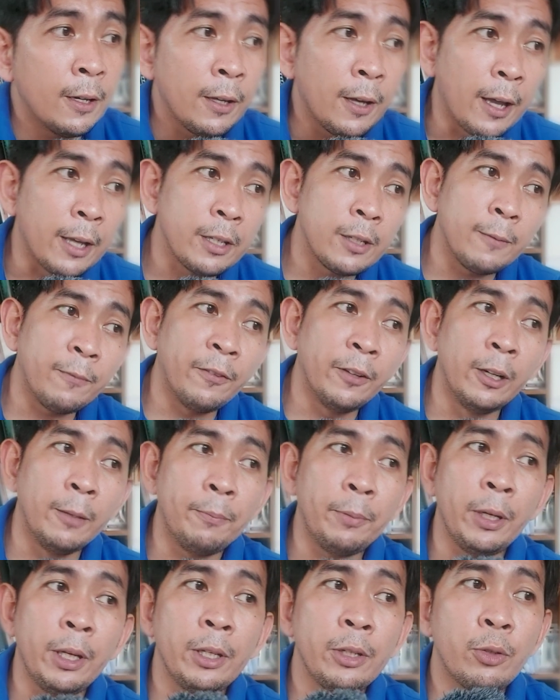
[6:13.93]
As the
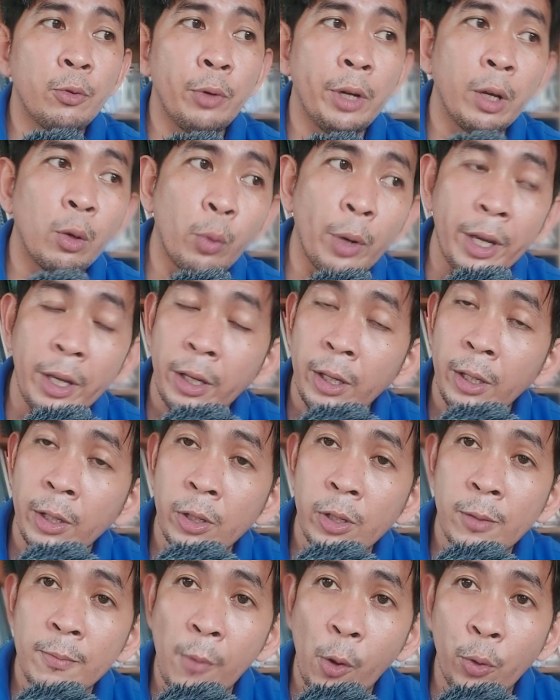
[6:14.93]
Philippines
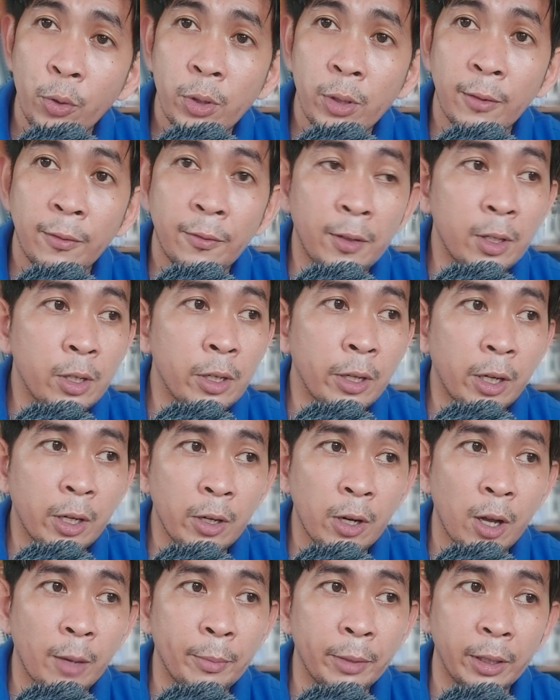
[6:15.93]
reawakens most of its
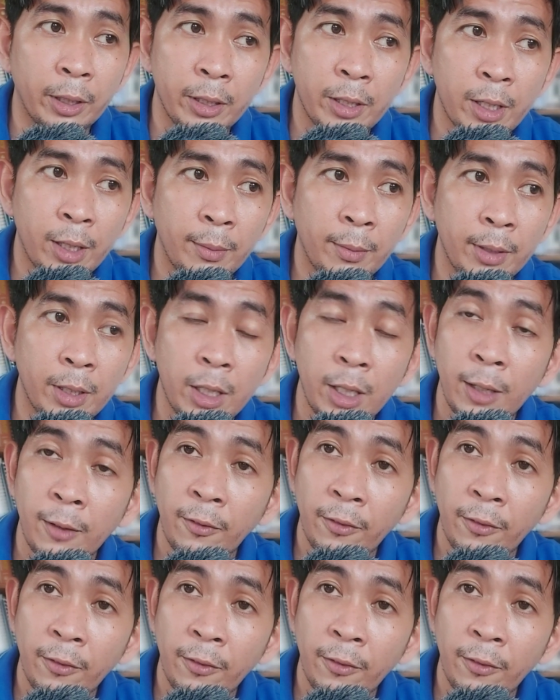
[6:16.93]
economic activity,